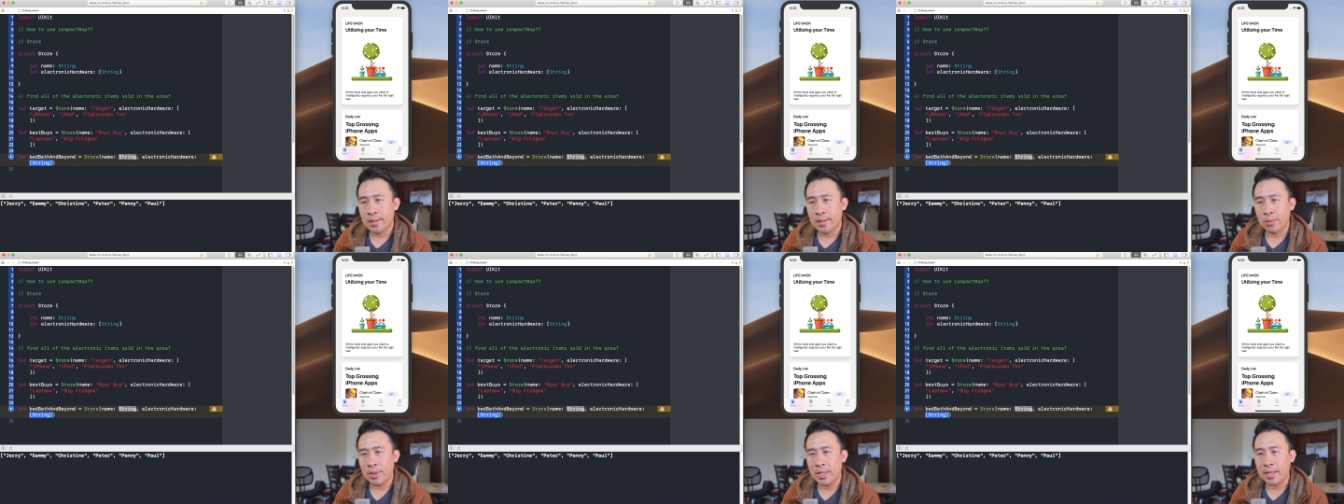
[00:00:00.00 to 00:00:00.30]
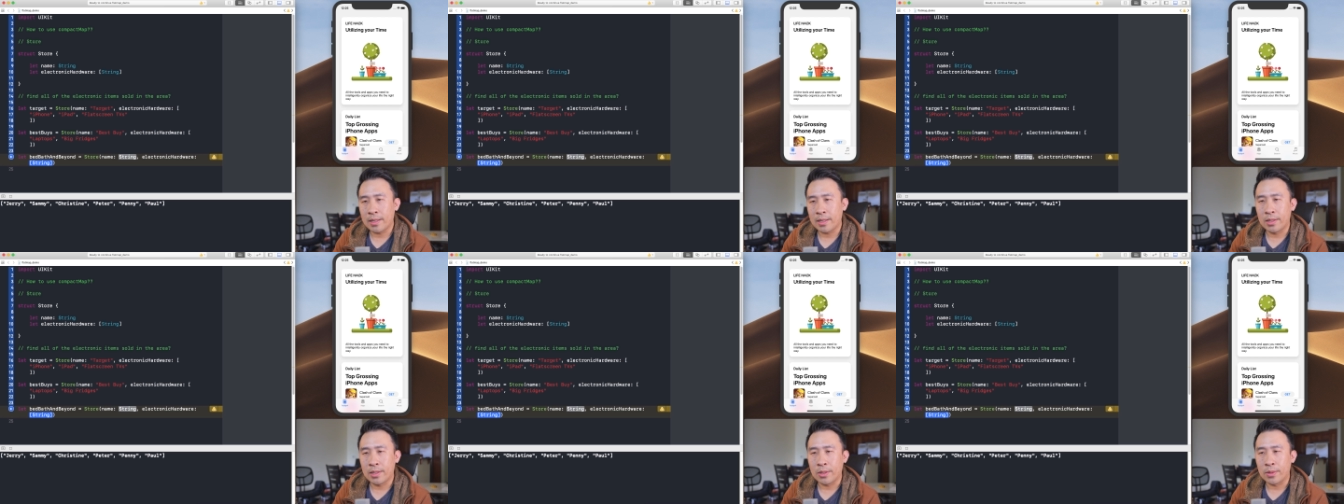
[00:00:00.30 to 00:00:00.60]
So what
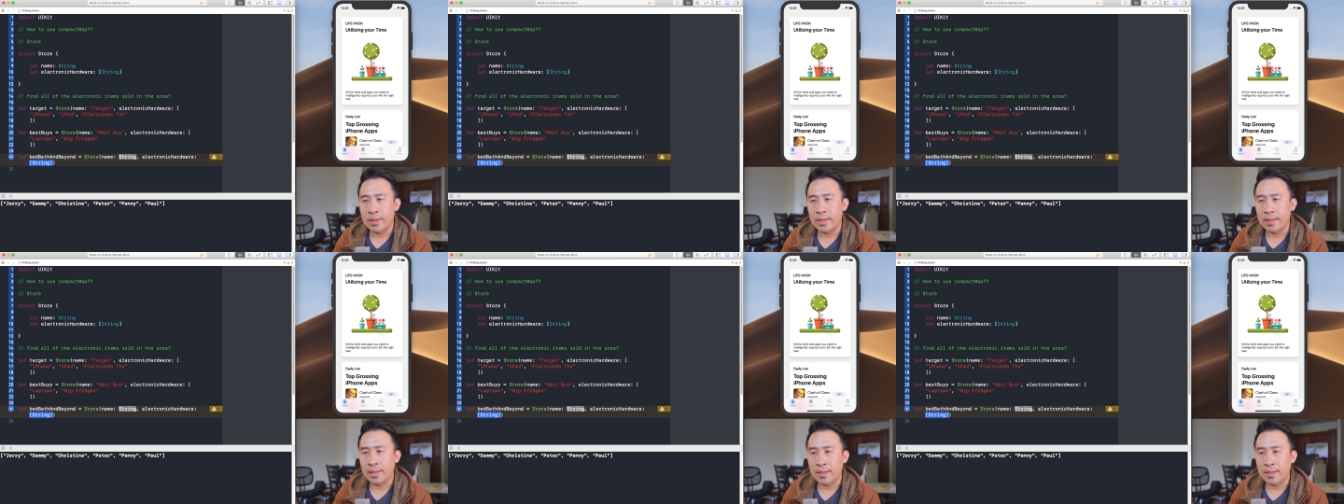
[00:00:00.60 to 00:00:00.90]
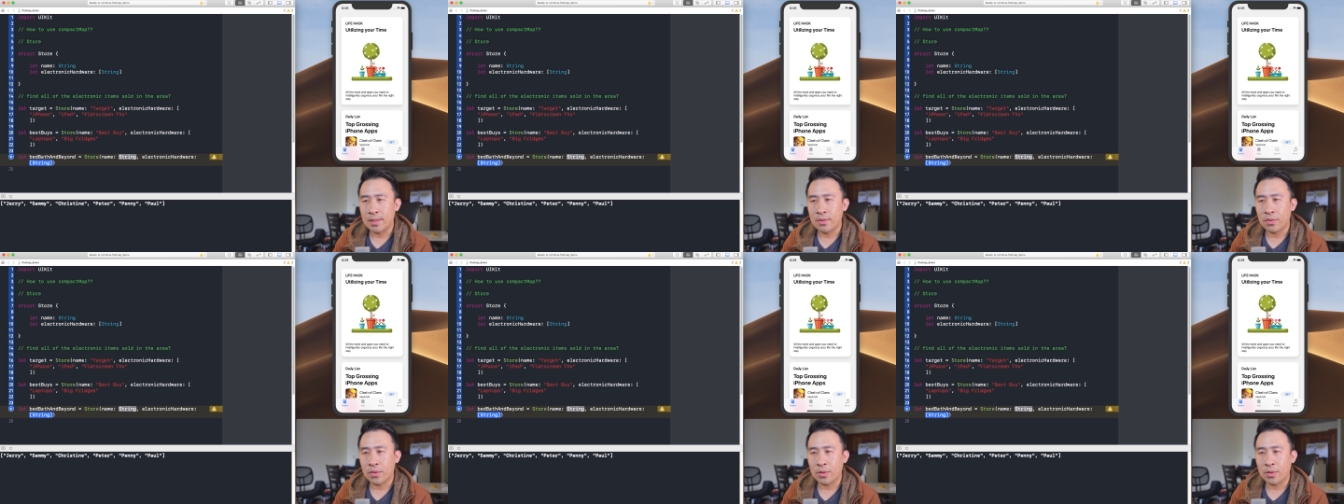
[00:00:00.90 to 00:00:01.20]
we can do
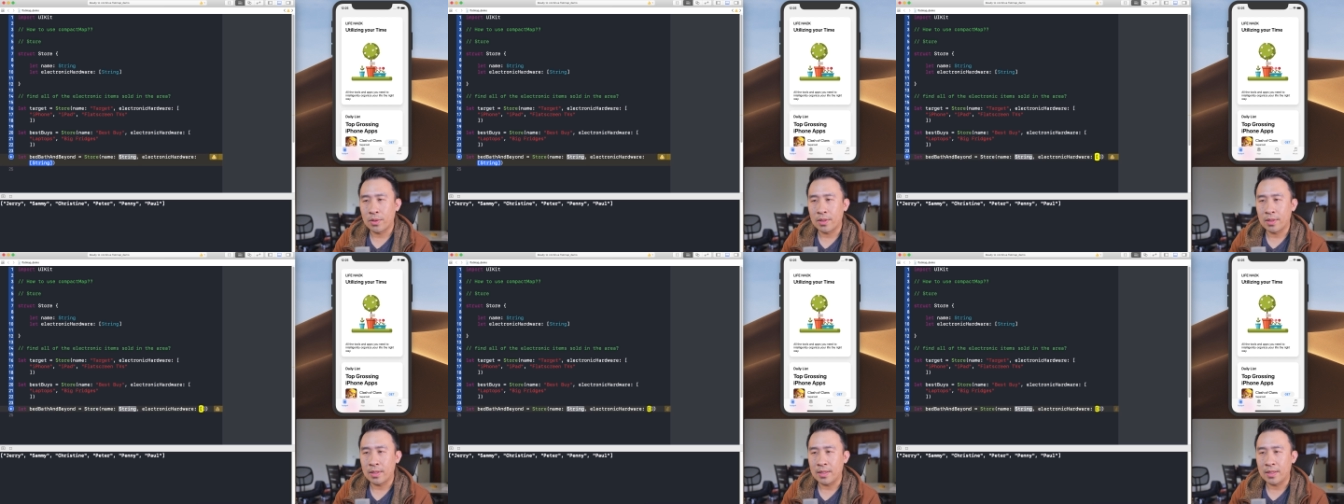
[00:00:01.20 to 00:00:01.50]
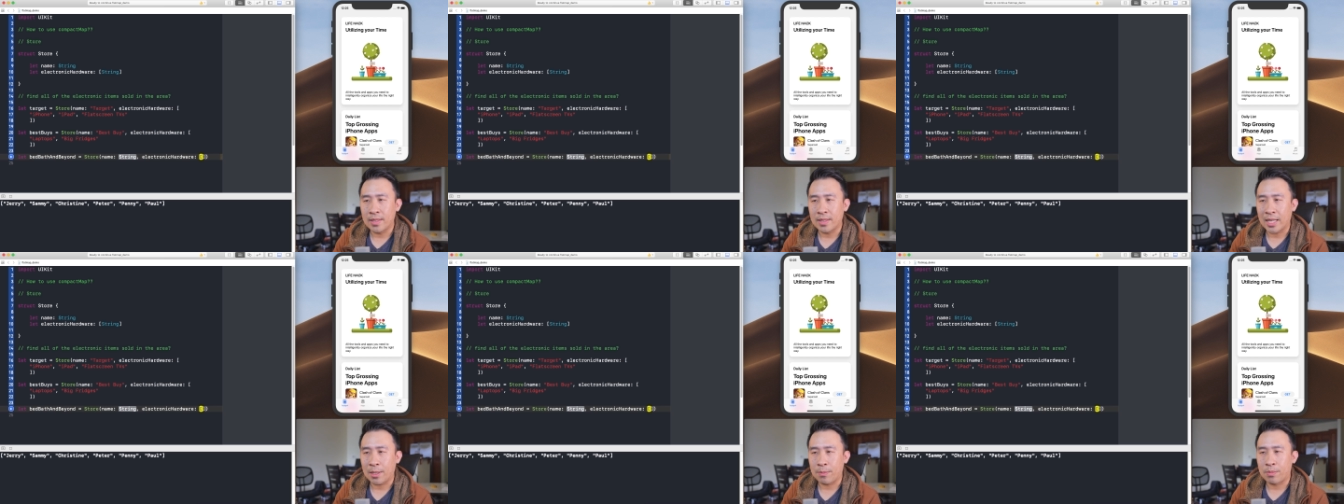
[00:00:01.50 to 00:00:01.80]
is for
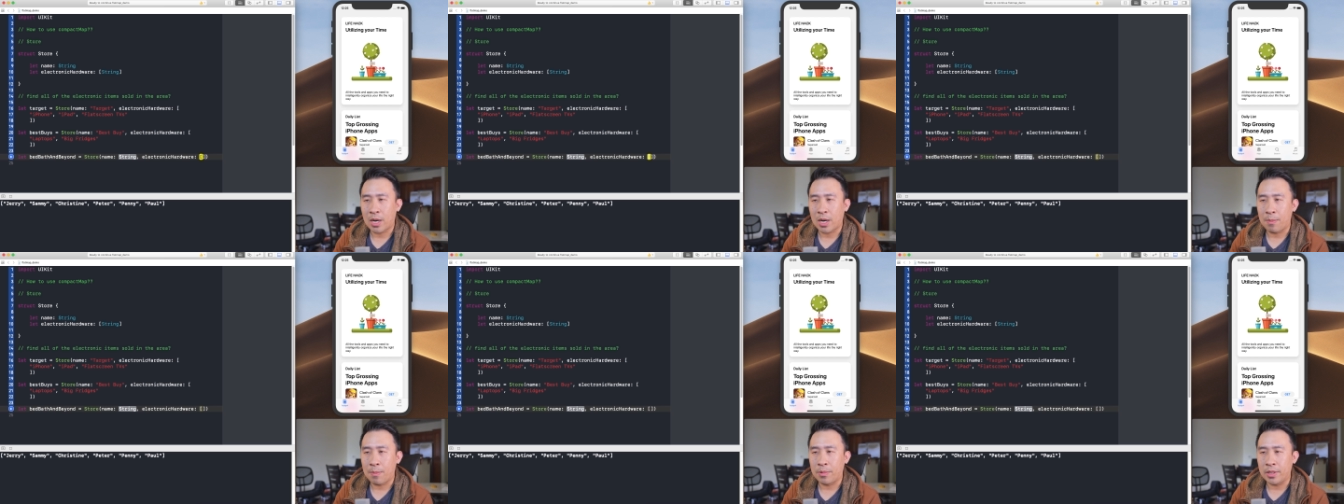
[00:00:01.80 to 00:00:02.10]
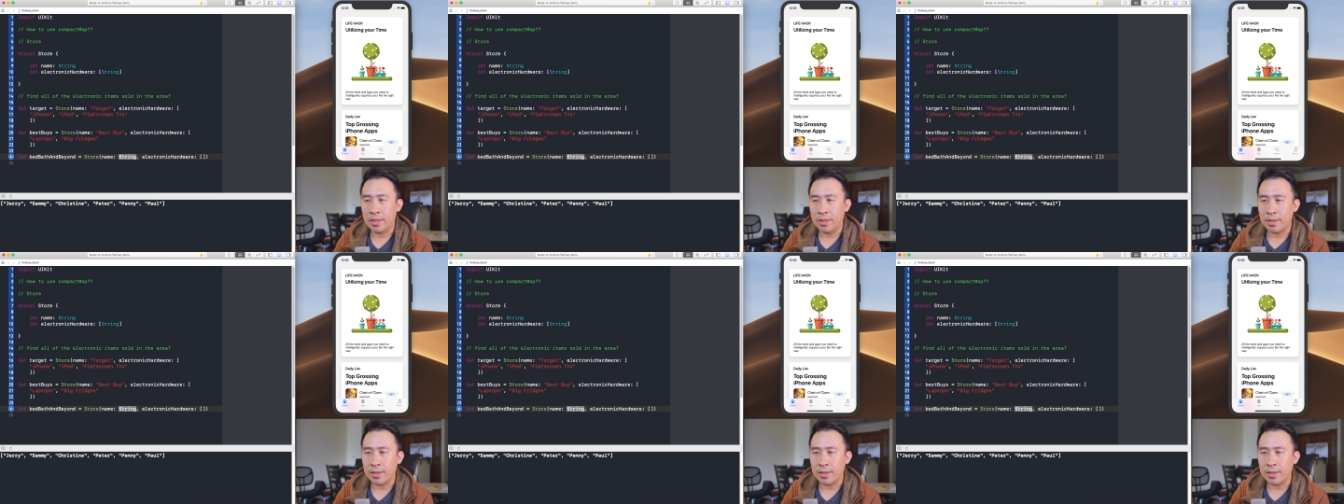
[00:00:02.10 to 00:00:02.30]
the second property,